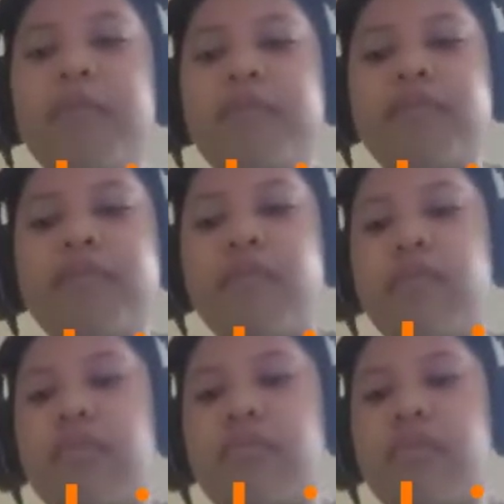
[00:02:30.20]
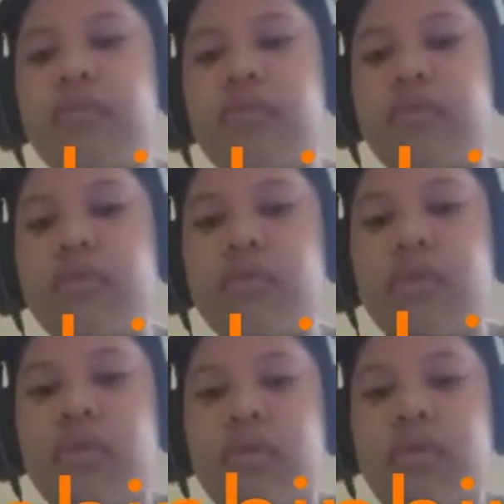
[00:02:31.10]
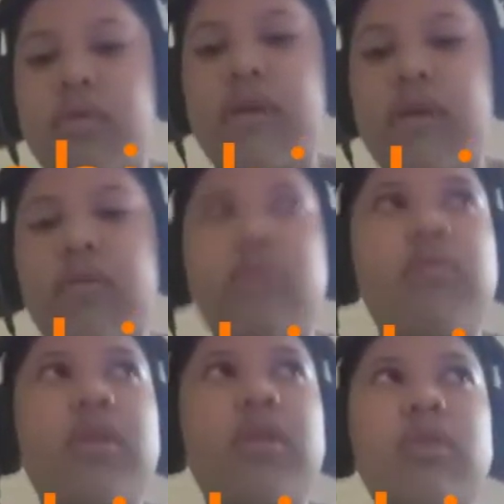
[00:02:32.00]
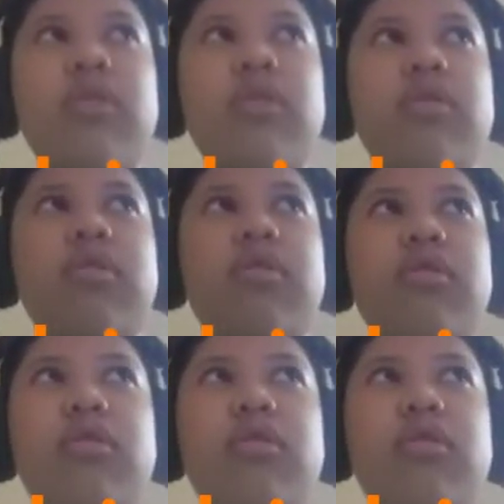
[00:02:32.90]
We have so many. I dare you to not.